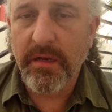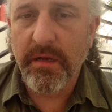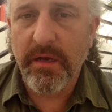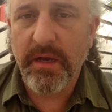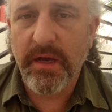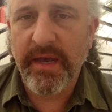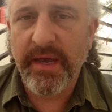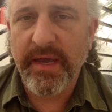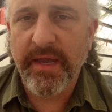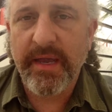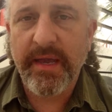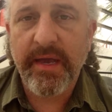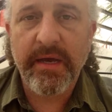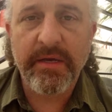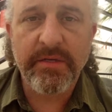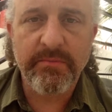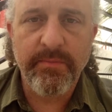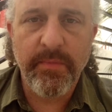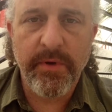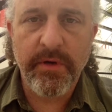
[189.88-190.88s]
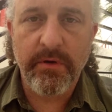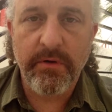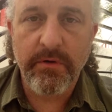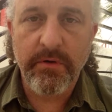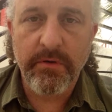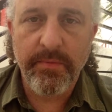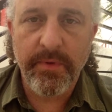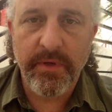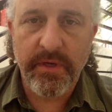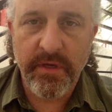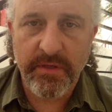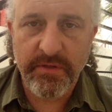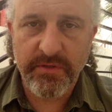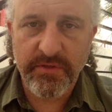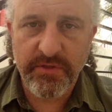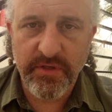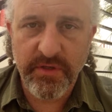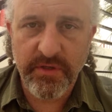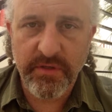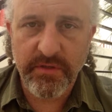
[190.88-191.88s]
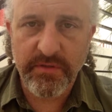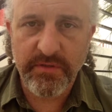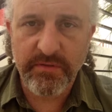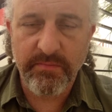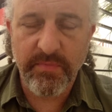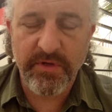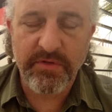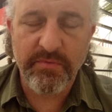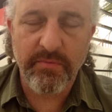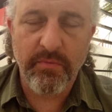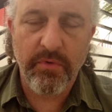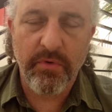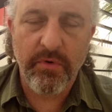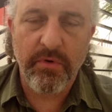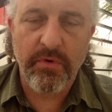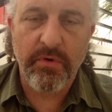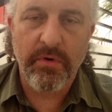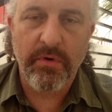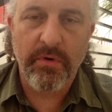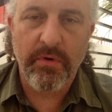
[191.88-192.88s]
I asked my girl, because she is much more